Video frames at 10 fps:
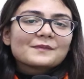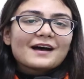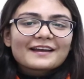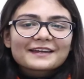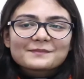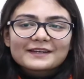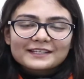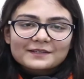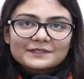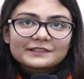Hi, my
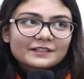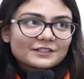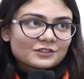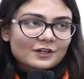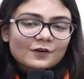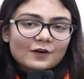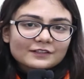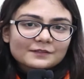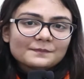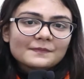name is Tanisha
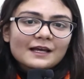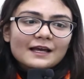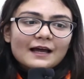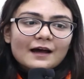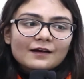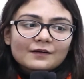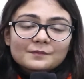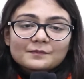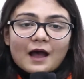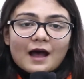Gautam.
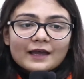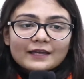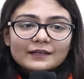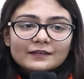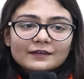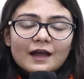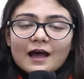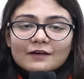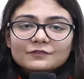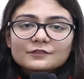I
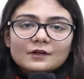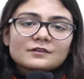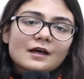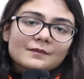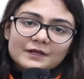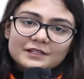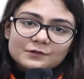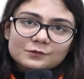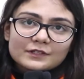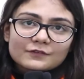have done my
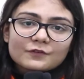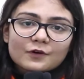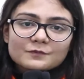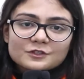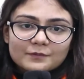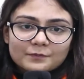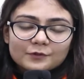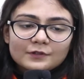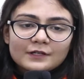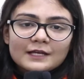schooling from
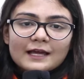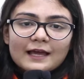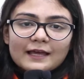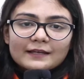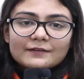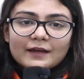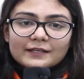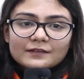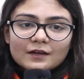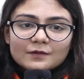Jaipur, and
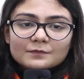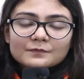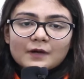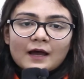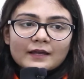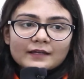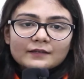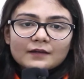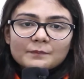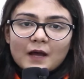right now
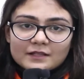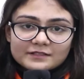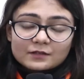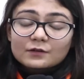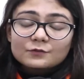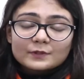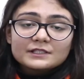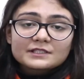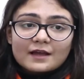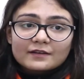I passed out of 12th
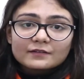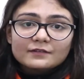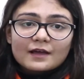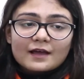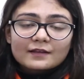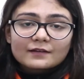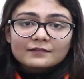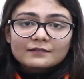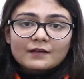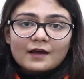standard,
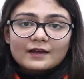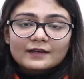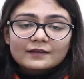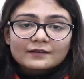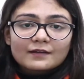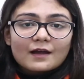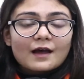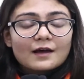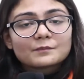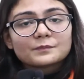and I
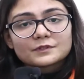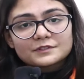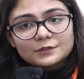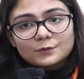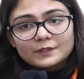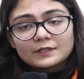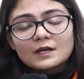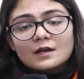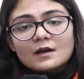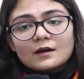am pursuing.
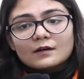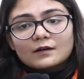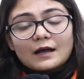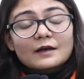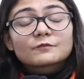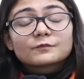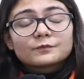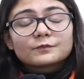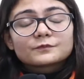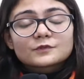
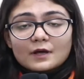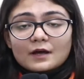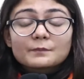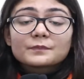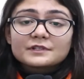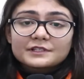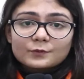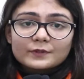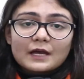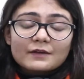I'm
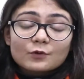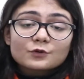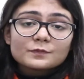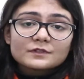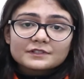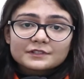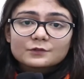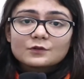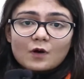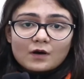pursuing. I want to pursue
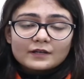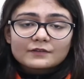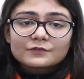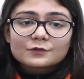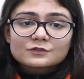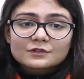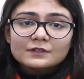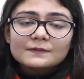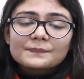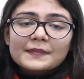law in
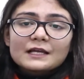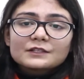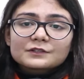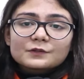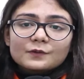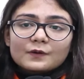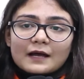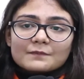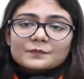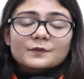future, so
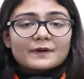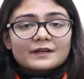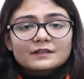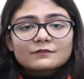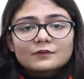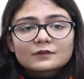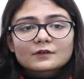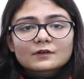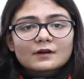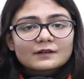I'm preparing for
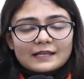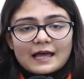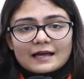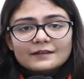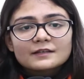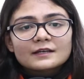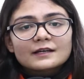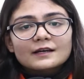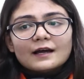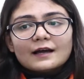CLAT,
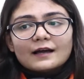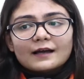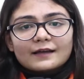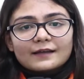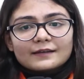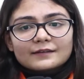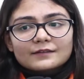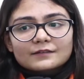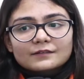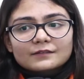and
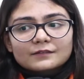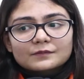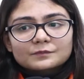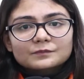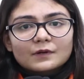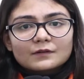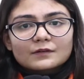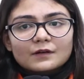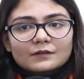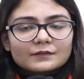
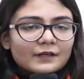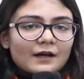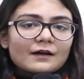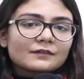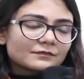yeah.